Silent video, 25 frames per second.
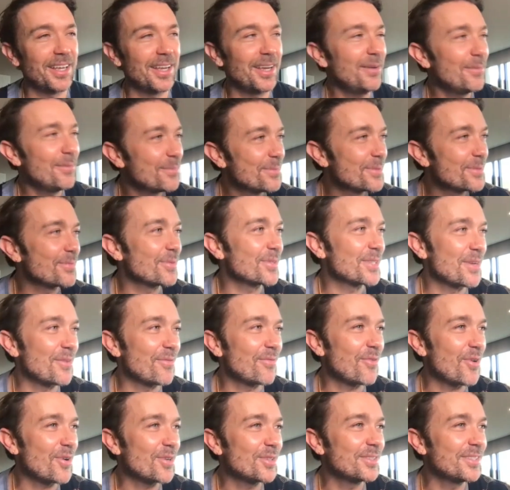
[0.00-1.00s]
Tips. Was it
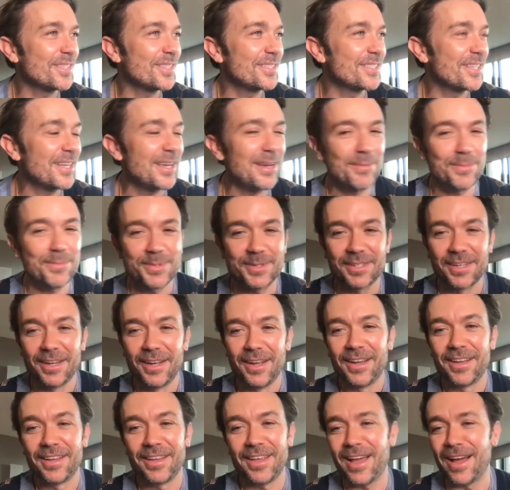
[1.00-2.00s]
Frosted Tips?
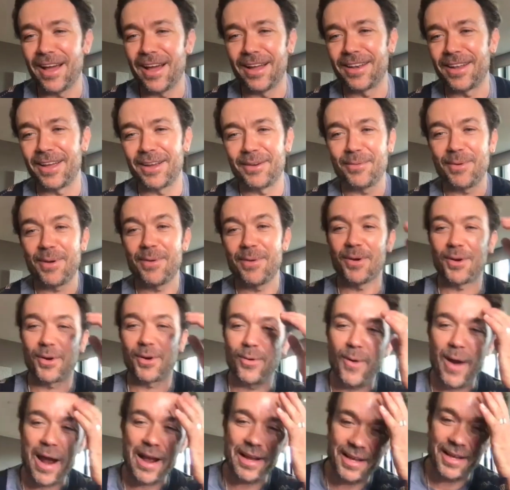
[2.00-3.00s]
Yeah, like we were
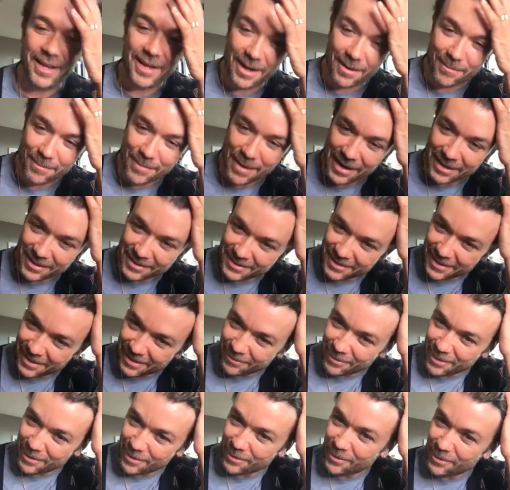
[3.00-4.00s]
cracking up
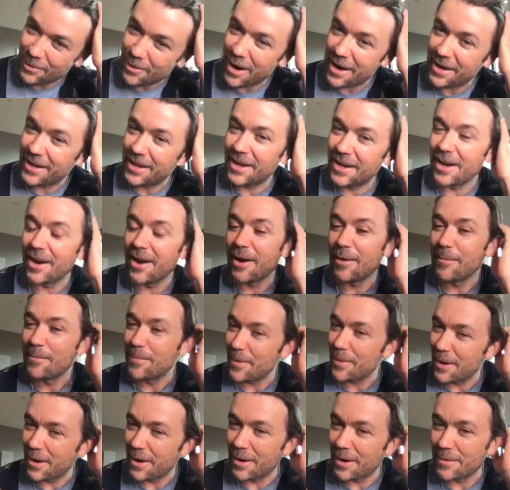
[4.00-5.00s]
we were cracking
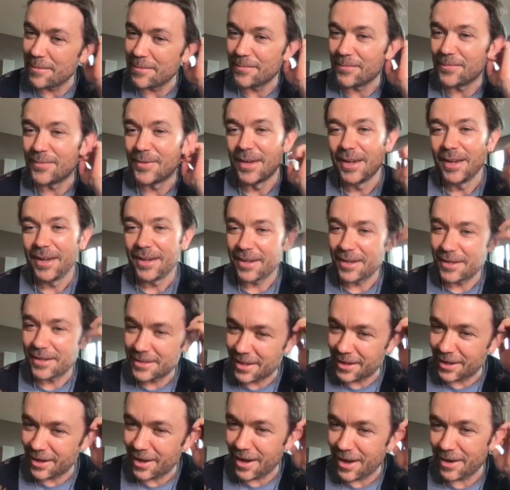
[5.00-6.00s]
up because
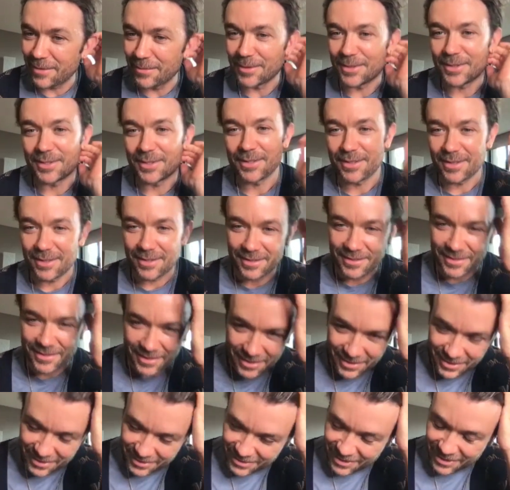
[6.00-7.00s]
the line was
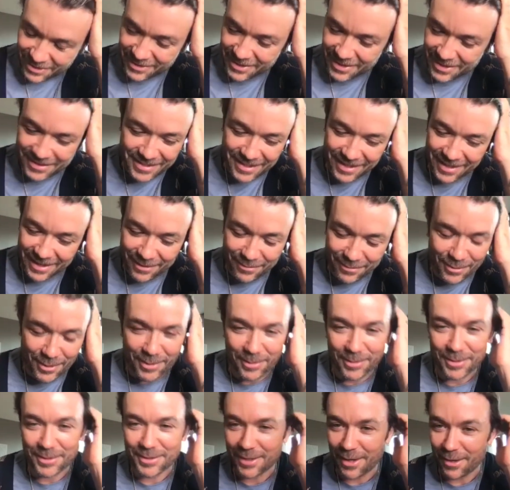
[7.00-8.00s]
just his delivery
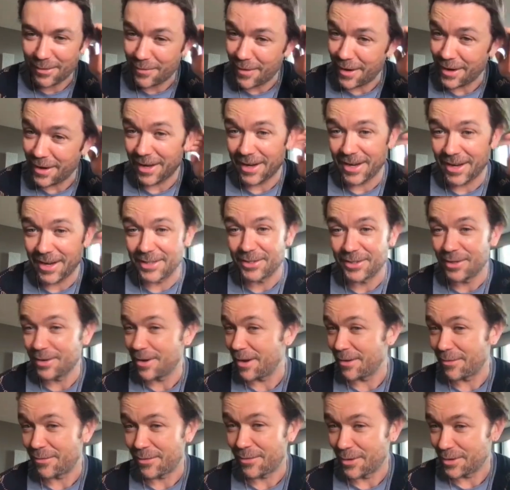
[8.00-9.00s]
was so funny, and I do
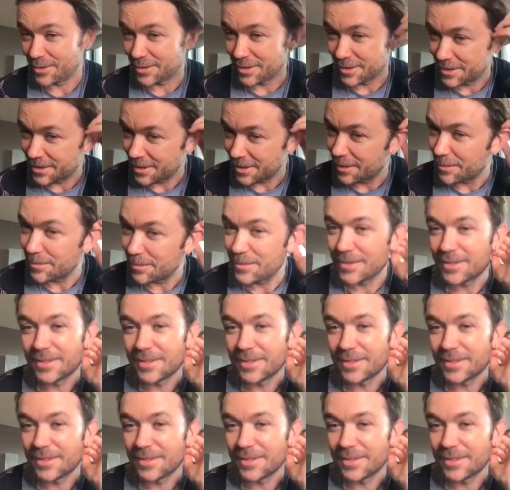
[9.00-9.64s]
have frosted tips.